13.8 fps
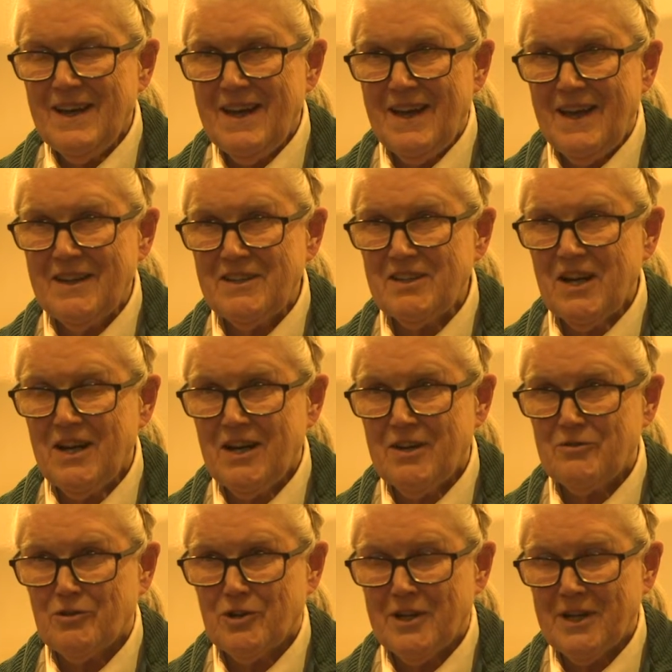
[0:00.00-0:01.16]
Anne
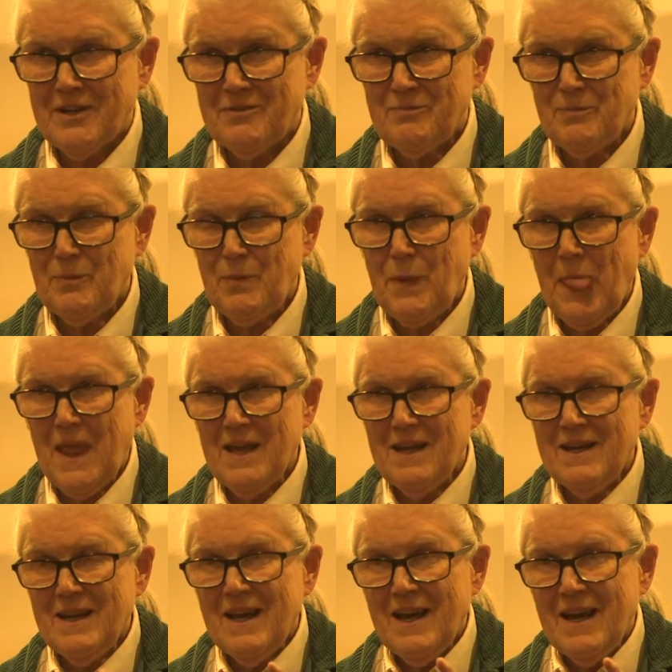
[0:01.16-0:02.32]
Conroy."
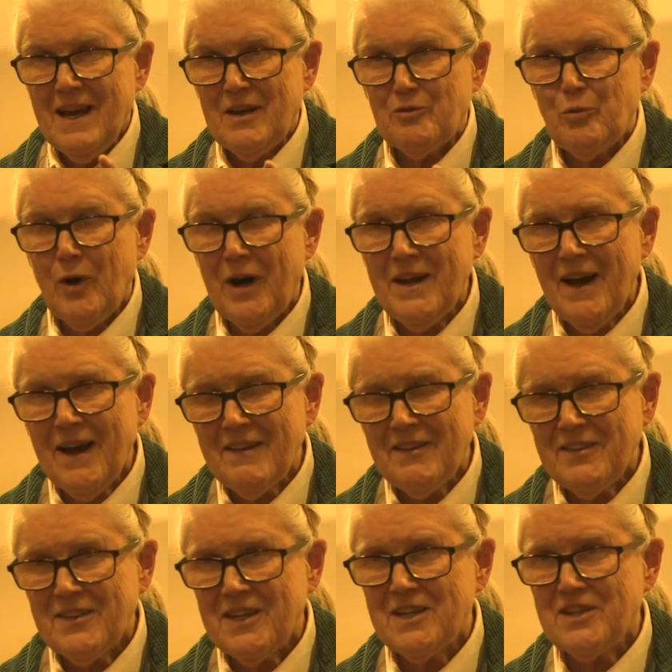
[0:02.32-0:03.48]
And what I
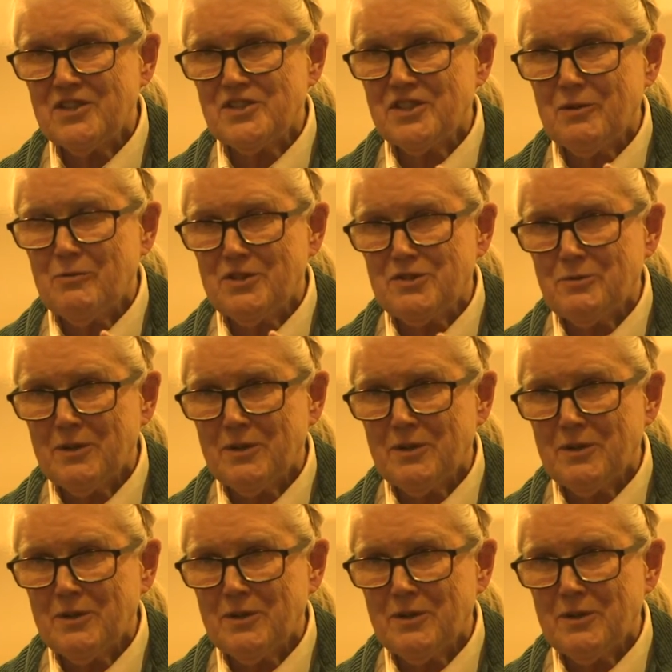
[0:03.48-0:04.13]
think she was